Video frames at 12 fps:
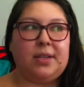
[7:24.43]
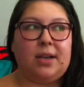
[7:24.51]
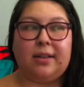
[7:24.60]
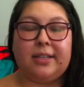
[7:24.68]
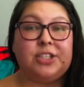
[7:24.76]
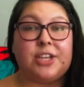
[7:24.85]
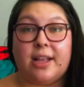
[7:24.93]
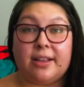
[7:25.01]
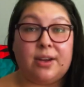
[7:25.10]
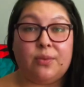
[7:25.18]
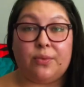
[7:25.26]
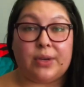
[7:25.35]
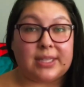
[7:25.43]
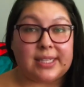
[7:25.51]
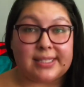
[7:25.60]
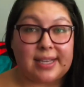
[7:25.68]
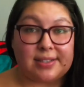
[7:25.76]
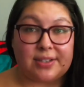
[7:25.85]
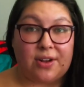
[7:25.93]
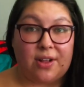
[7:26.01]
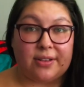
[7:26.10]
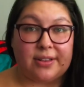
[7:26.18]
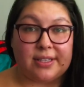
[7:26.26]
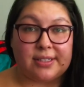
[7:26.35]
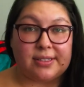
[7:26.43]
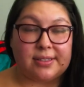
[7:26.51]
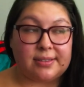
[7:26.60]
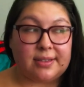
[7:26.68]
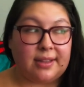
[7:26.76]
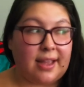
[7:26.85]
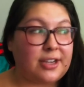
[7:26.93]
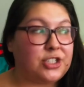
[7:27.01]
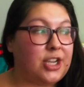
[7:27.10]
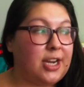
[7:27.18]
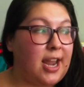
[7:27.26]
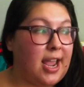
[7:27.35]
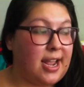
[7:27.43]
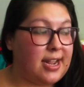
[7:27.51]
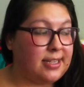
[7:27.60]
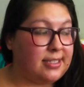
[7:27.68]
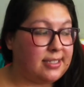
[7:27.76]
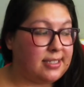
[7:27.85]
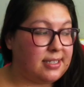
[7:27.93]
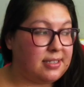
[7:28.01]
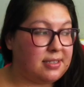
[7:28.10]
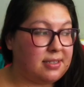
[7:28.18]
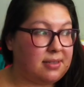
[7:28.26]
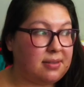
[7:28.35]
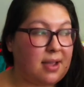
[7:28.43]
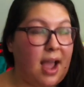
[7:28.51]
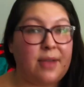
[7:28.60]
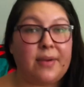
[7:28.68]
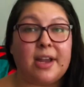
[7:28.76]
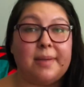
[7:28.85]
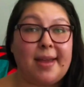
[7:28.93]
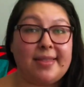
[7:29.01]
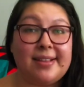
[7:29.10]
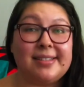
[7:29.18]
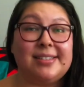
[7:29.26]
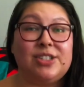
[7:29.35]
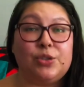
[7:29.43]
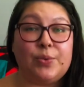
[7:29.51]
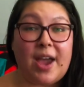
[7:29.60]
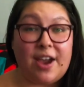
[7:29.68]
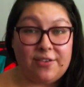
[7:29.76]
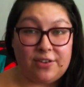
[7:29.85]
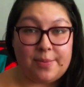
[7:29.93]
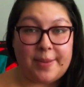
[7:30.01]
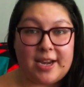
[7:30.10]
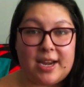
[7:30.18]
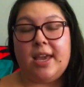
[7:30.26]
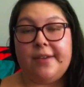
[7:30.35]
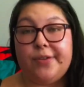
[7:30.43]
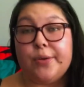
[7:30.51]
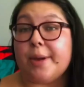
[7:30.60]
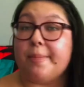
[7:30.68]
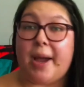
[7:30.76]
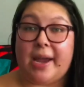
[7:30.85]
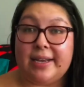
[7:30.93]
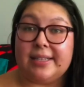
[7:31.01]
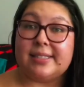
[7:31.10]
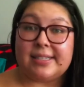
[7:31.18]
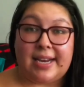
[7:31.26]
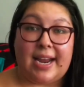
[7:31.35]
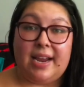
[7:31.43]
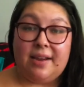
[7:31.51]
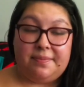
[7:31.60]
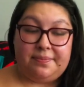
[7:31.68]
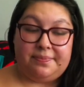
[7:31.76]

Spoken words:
Alicia Elliott really says it all in this collection, and I recommend this to everybody. If you can buy it today,